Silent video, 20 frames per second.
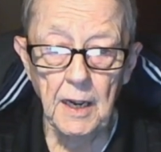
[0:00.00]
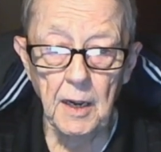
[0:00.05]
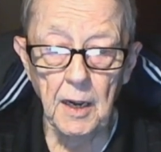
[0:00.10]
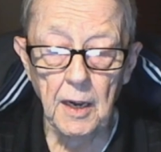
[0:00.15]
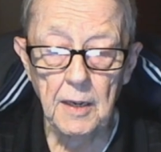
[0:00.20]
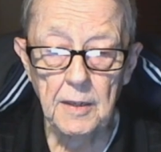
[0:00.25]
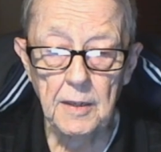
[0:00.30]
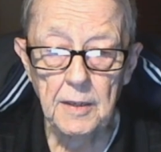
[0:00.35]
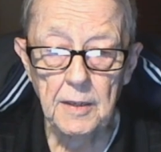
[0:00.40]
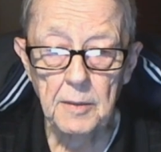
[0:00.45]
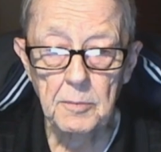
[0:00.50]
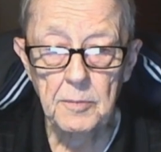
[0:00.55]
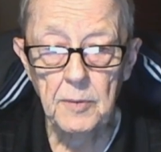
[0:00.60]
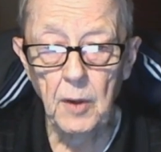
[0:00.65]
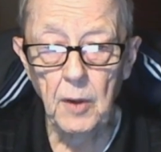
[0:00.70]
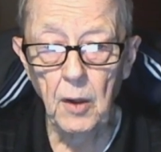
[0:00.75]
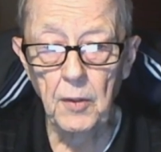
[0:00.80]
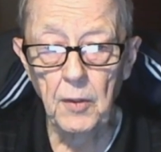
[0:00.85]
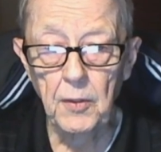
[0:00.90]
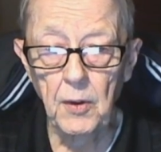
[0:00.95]
uh,
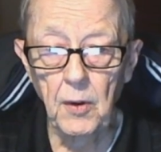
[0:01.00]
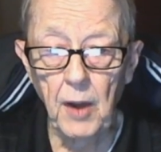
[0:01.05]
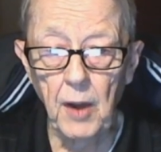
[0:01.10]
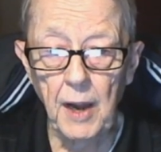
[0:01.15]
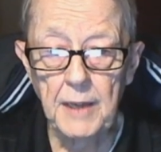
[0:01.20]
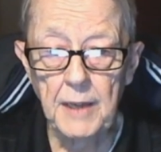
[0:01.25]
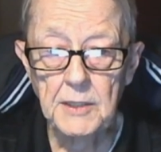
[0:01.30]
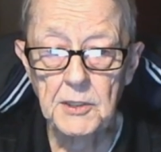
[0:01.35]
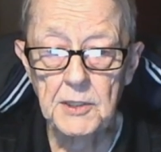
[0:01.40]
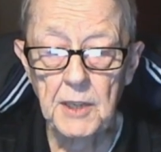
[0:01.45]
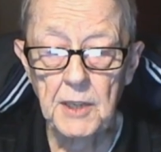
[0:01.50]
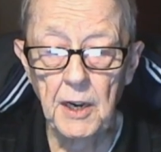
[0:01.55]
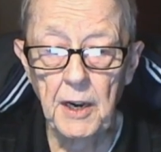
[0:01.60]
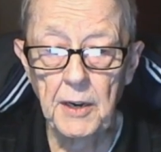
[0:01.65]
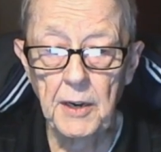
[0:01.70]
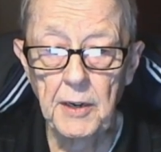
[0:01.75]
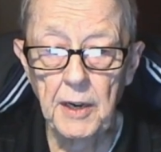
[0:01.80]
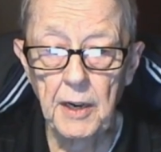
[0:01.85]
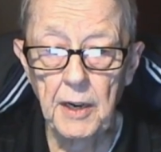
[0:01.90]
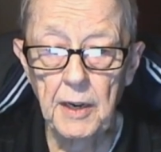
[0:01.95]
although
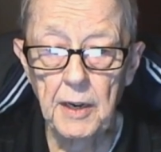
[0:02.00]
Einstein,